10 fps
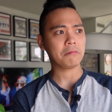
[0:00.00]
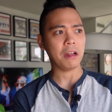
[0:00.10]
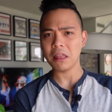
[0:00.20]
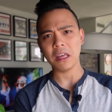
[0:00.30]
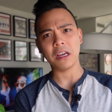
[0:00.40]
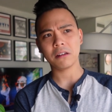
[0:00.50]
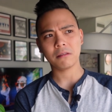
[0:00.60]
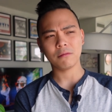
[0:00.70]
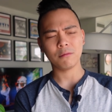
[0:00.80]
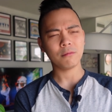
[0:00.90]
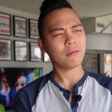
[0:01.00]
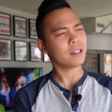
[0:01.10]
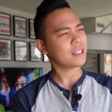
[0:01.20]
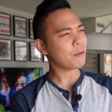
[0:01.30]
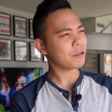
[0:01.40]
I think.
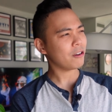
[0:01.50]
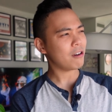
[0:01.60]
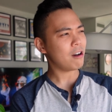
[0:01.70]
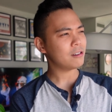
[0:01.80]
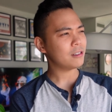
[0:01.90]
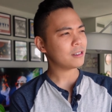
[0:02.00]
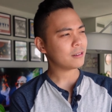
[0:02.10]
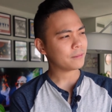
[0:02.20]
Is that what they're called?